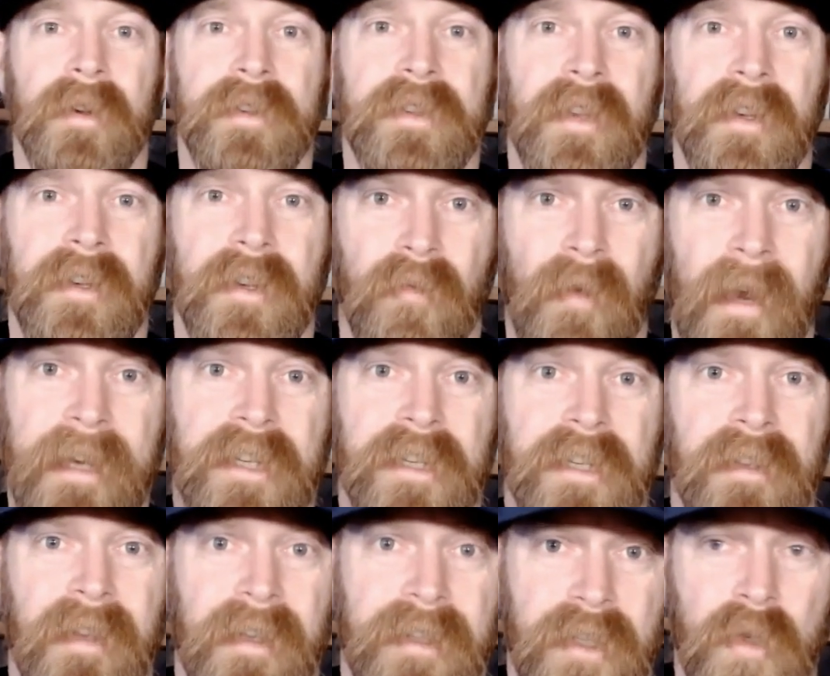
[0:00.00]
the
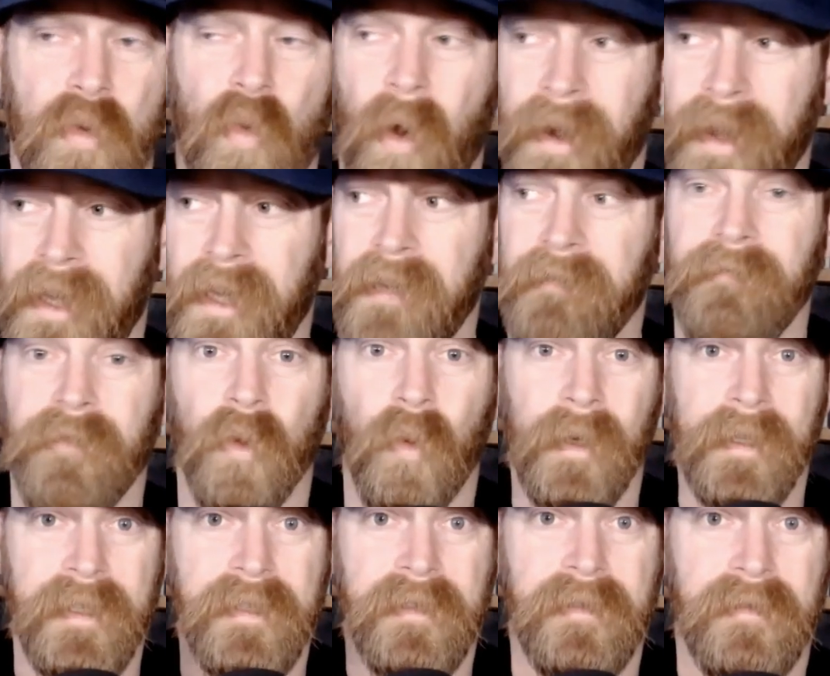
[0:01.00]
direction that you want to
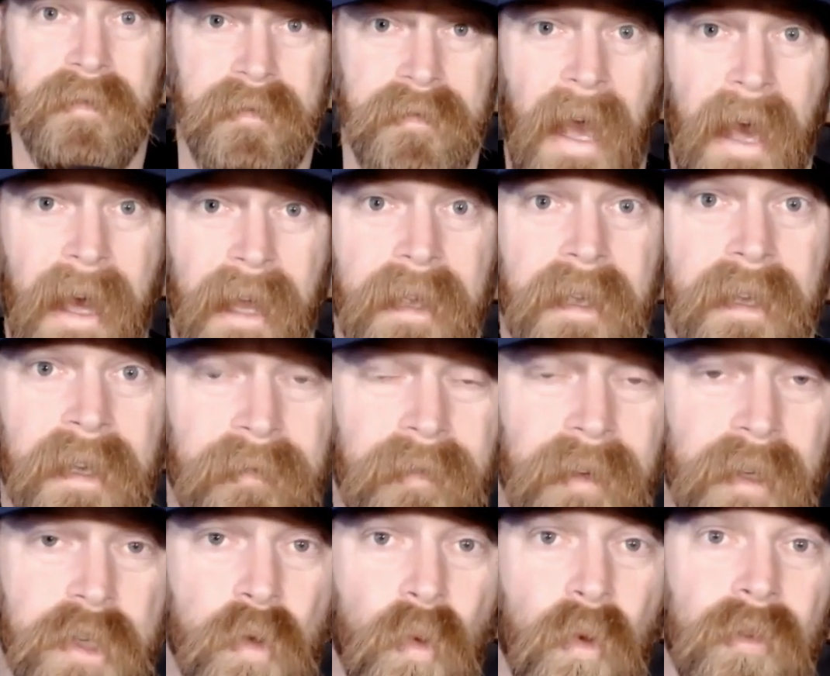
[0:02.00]
influence that
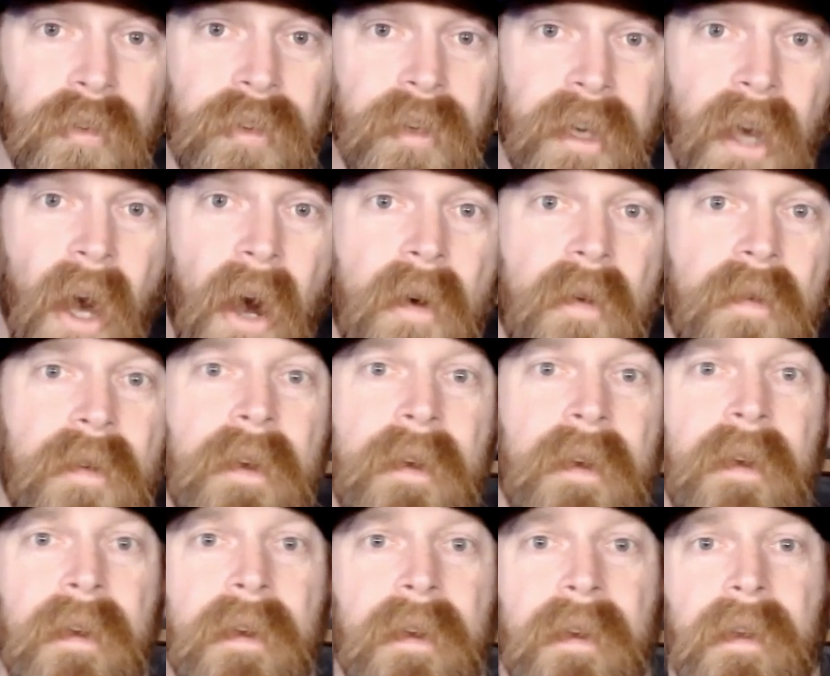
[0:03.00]
individual to go.
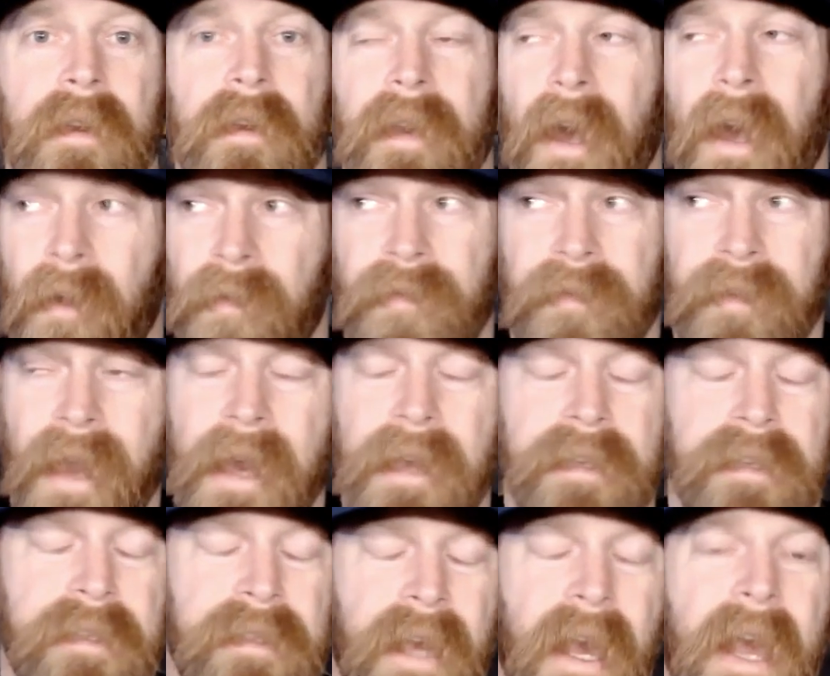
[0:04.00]
Now,
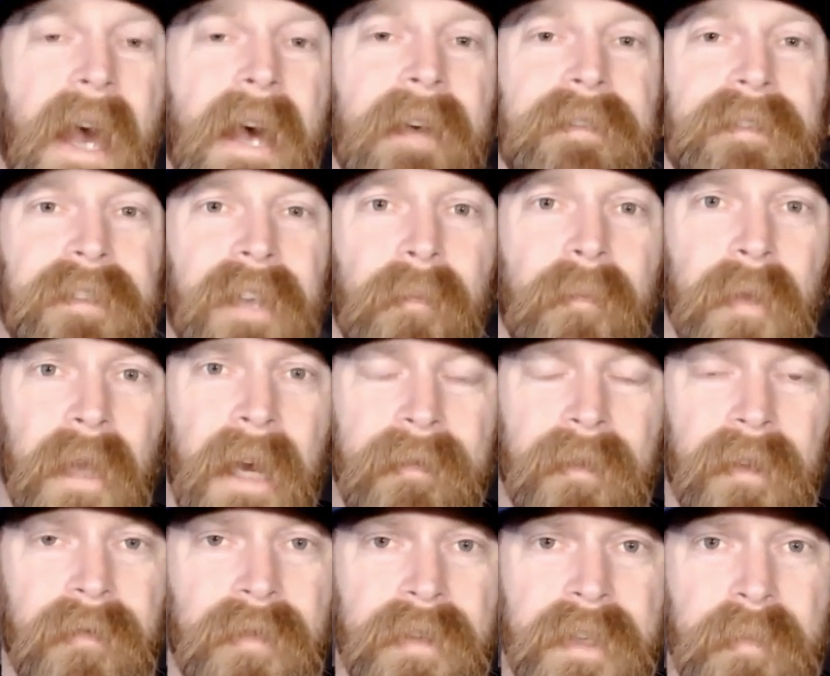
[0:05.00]
yes, they have some
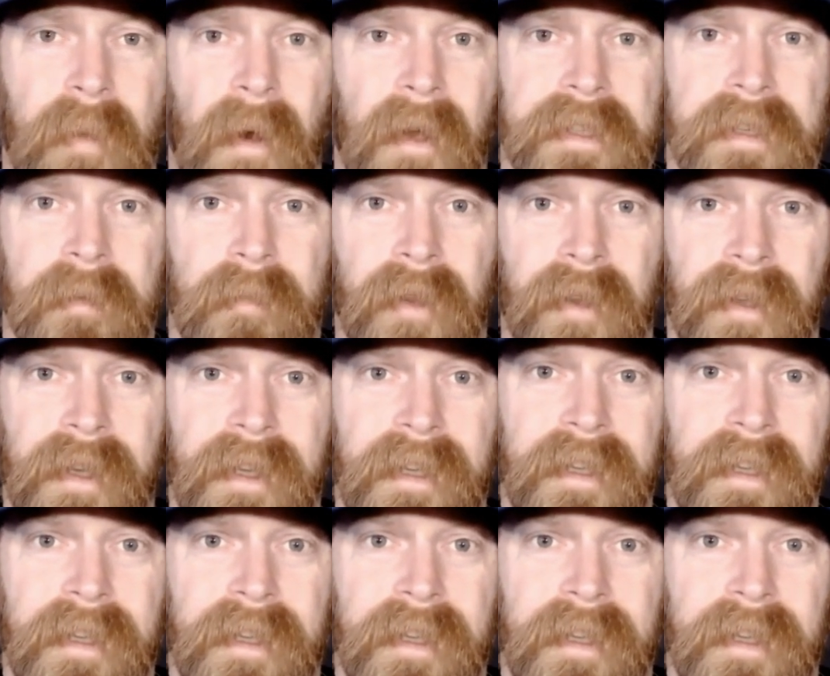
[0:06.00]
level of responsibility in